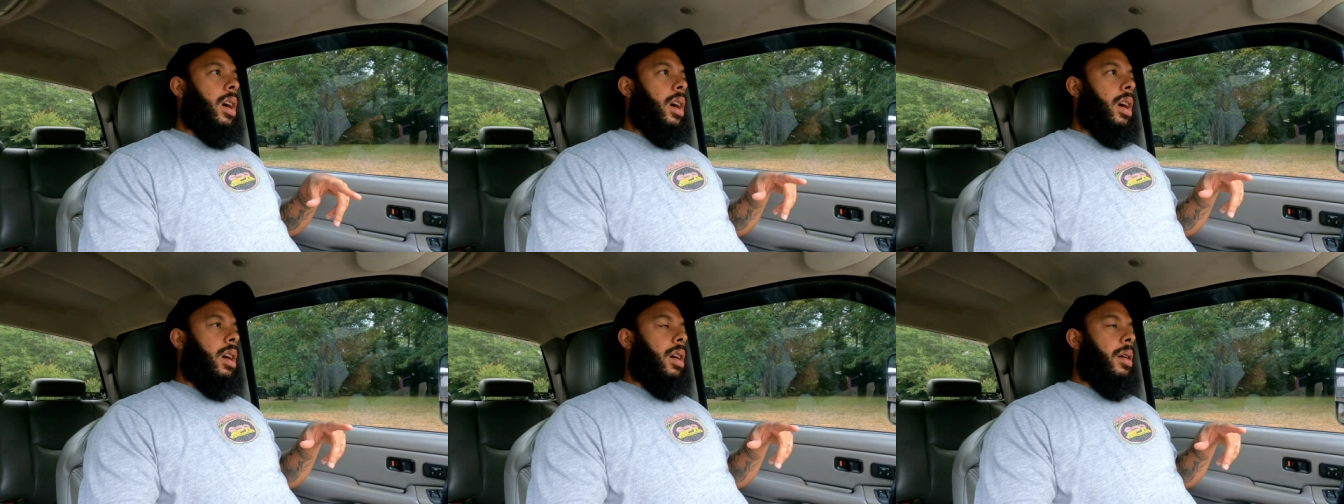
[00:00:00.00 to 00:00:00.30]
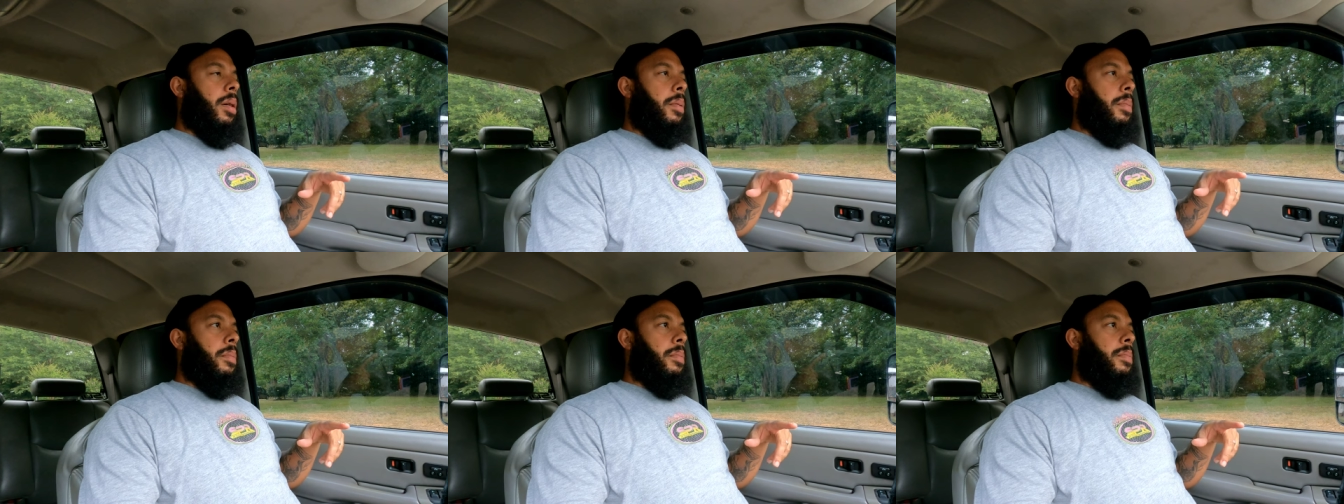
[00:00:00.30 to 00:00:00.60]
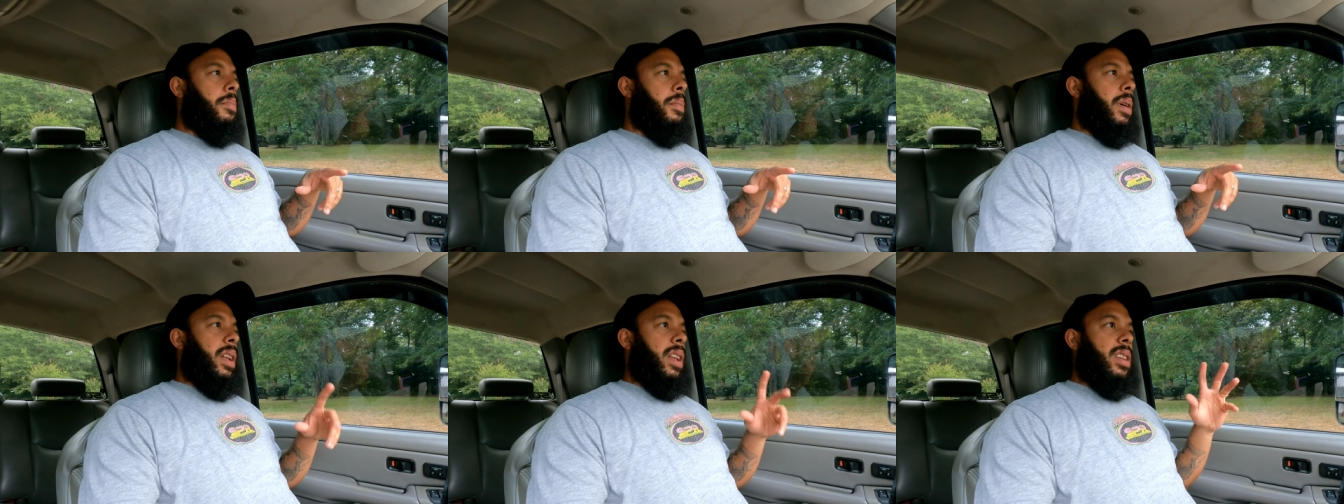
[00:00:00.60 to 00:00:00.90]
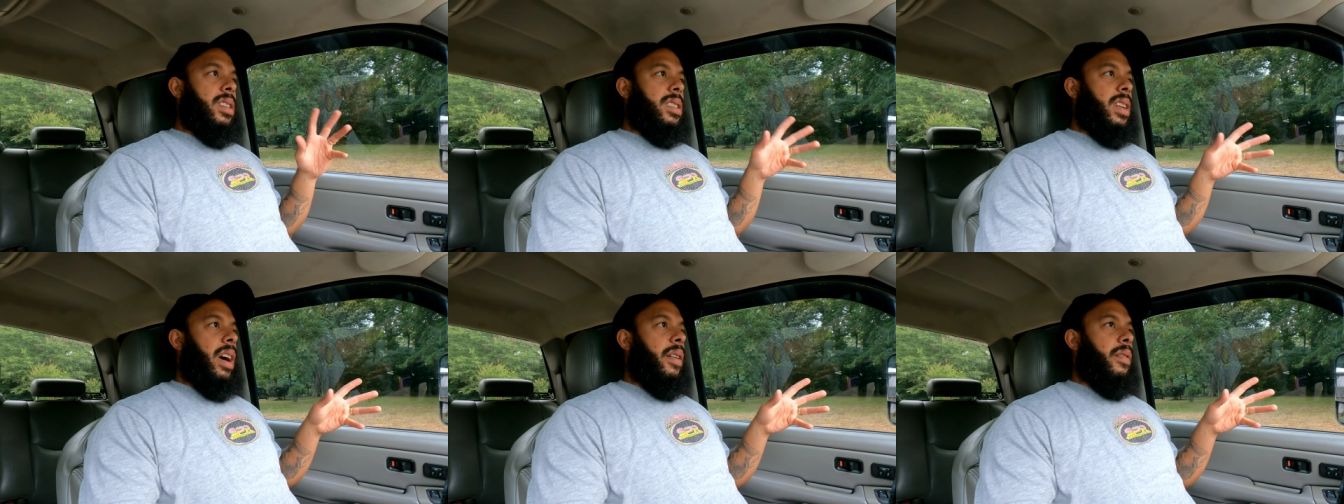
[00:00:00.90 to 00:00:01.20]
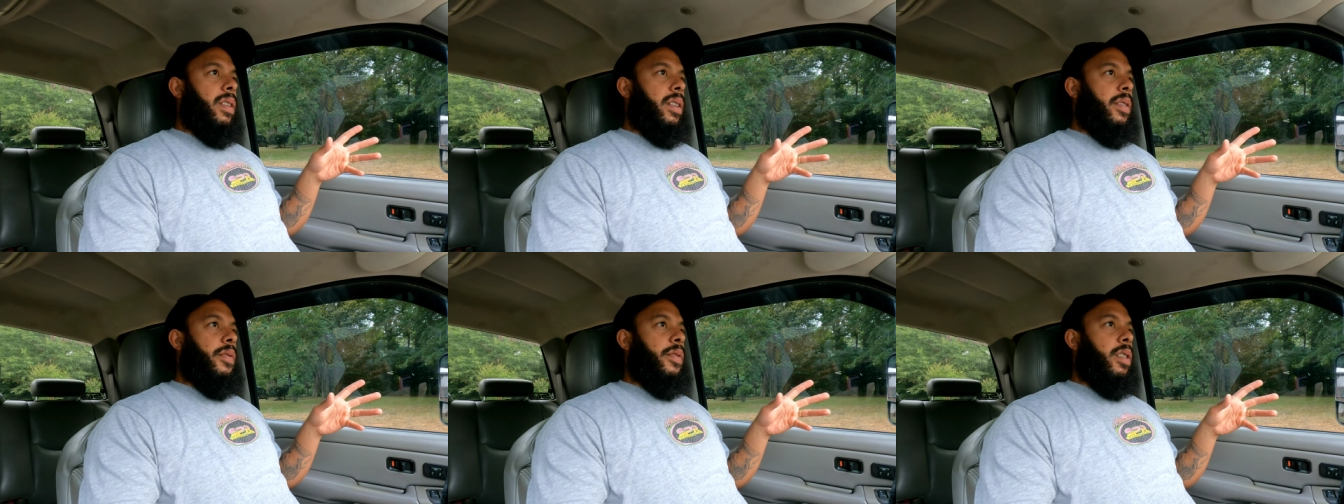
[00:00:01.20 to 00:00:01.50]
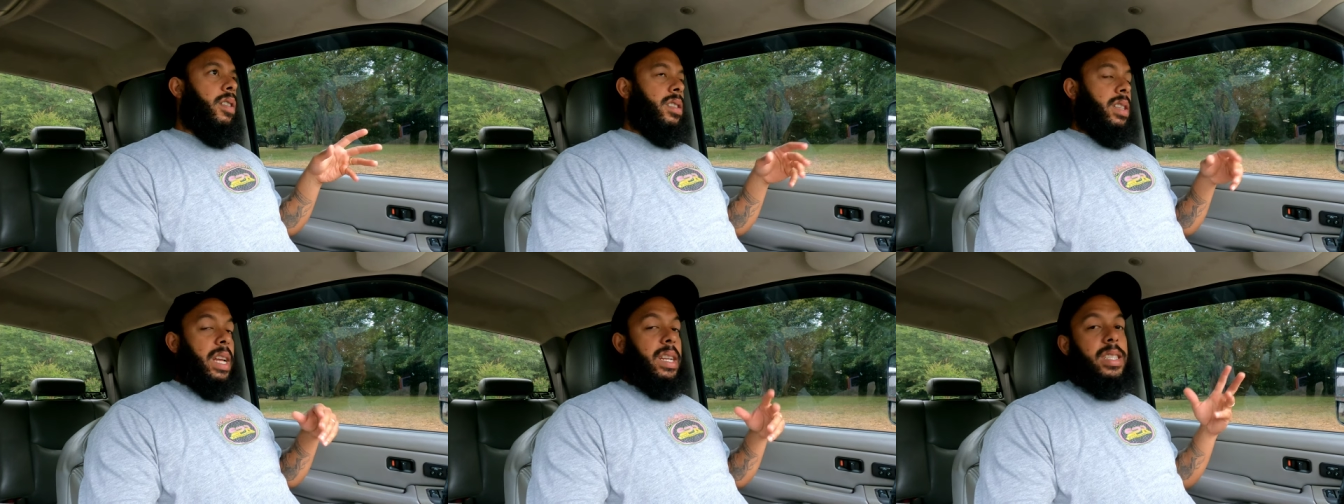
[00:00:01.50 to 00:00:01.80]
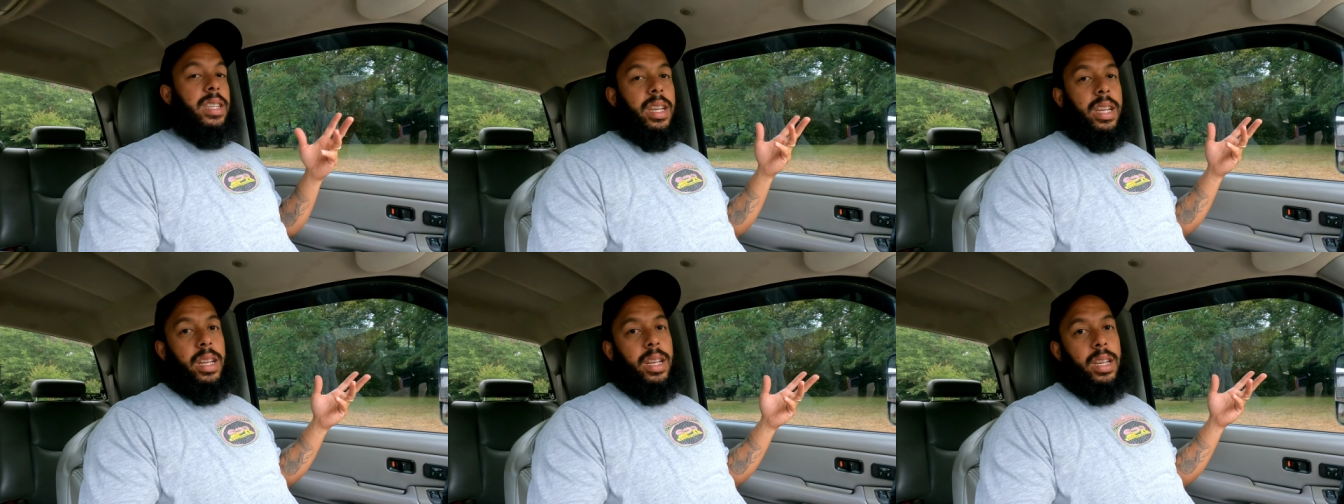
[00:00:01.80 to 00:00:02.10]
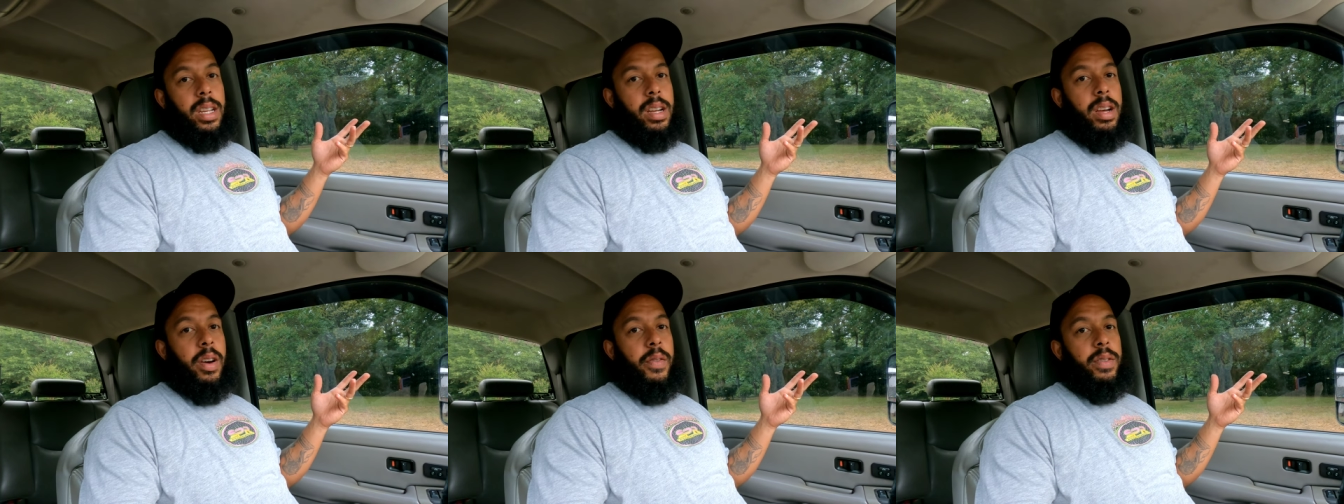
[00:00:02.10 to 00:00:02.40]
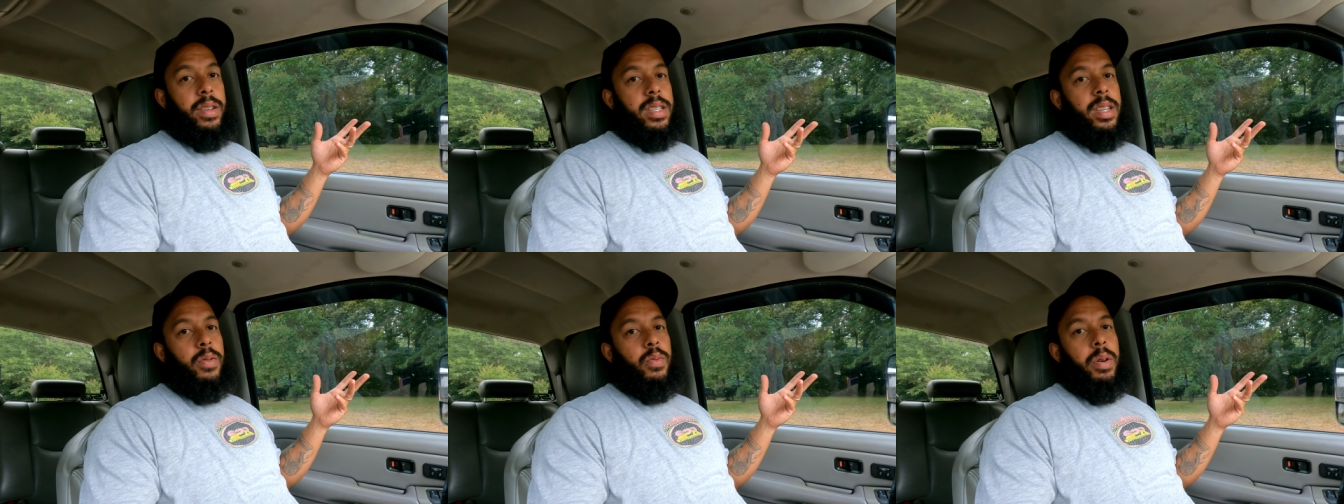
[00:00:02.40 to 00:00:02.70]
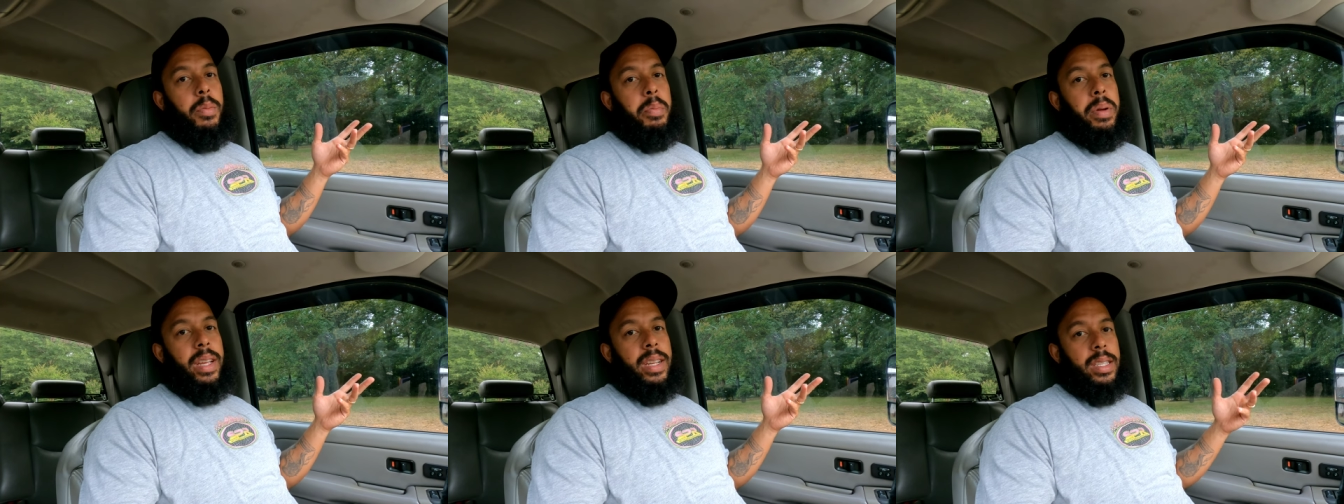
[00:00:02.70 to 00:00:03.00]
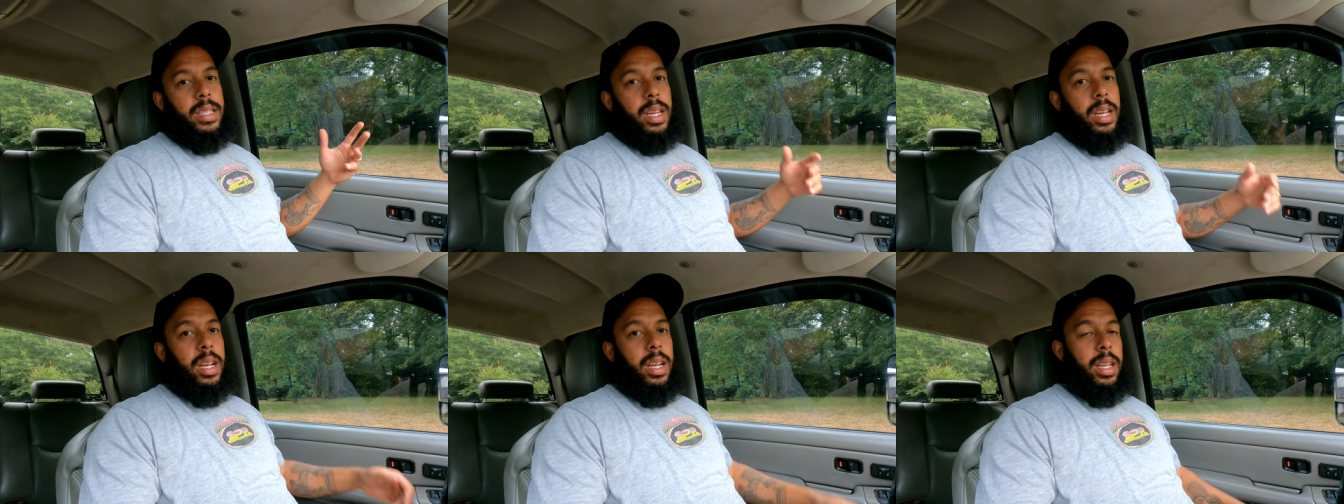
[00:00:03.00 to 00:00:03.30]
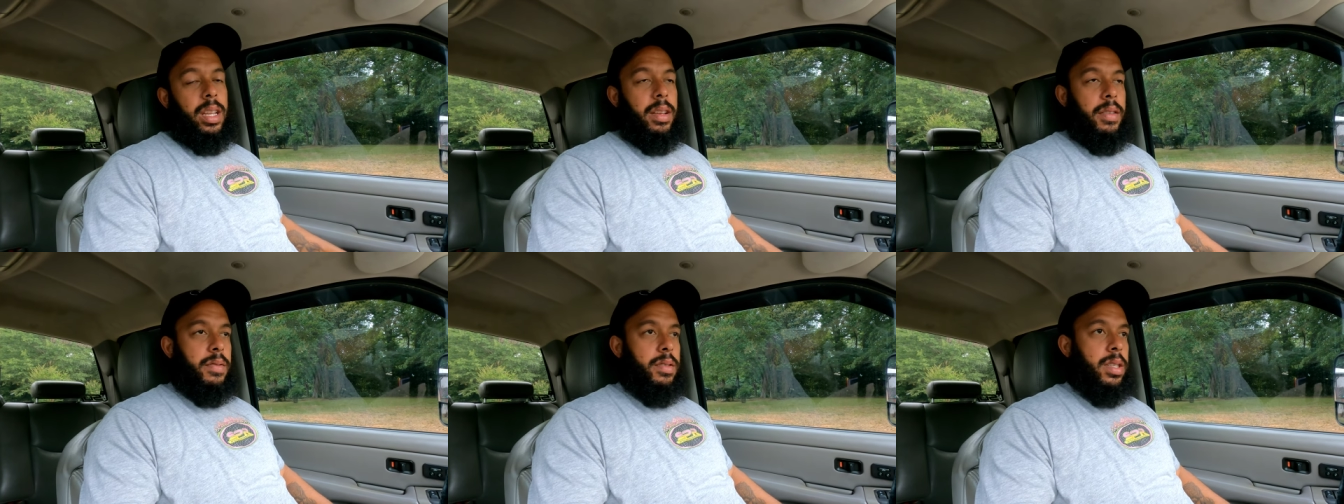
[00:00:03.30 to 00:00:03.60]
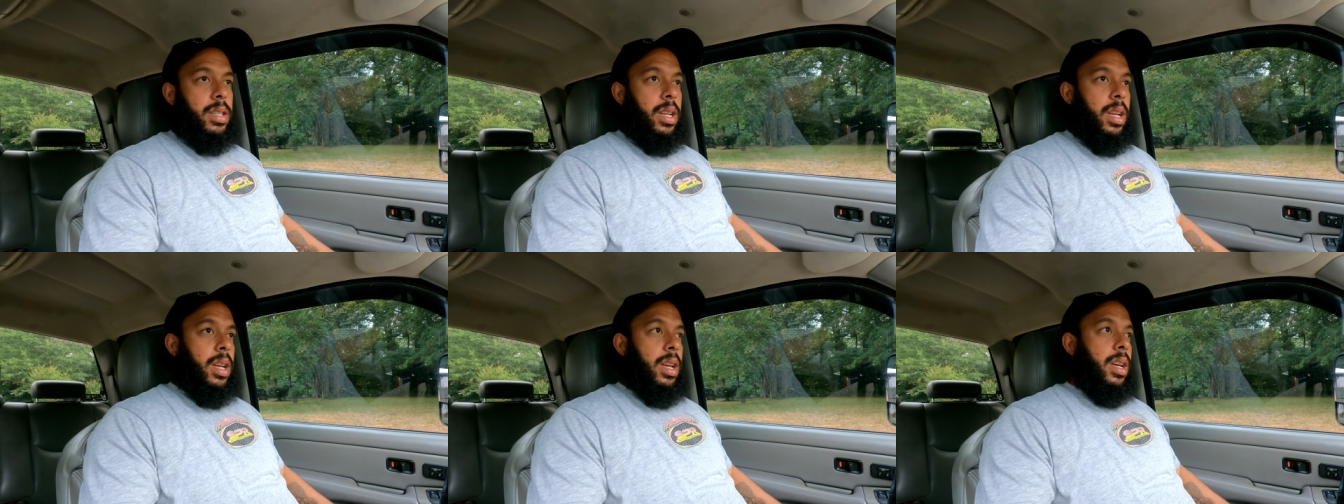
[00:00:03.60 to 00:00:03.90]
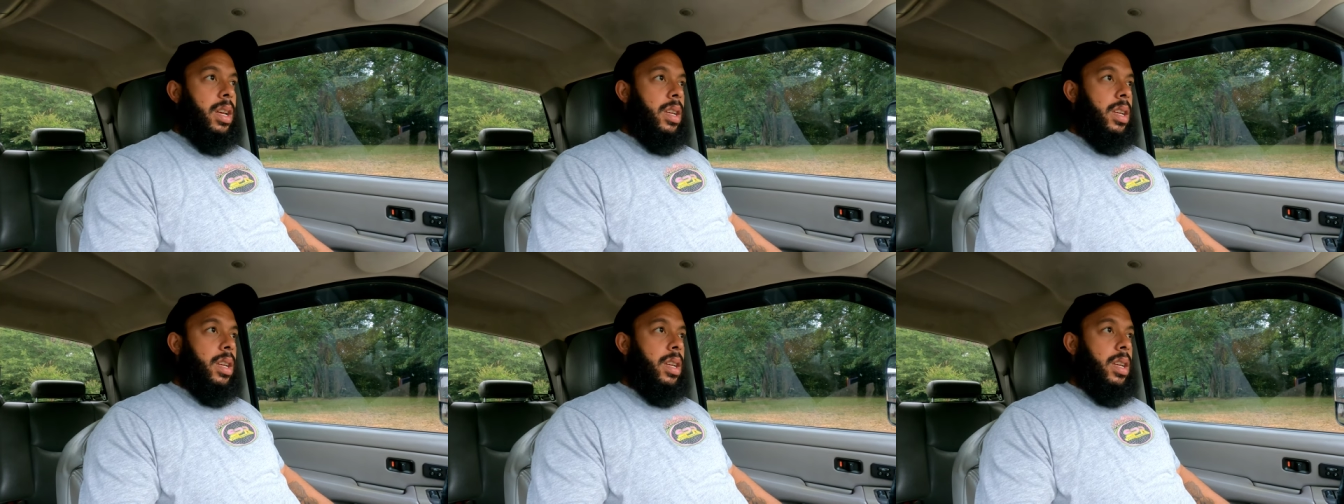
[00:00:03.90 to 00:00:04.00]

Um, and it's not very far. It's actually in Covington where Big Z lives.